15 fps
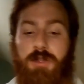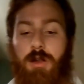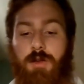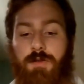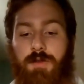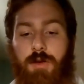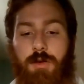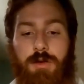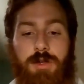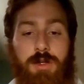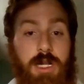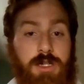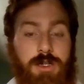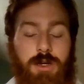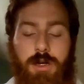to look forward to.
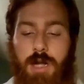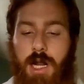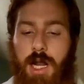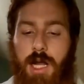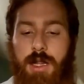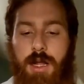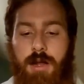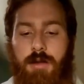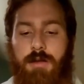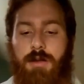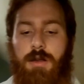That's good. I like that.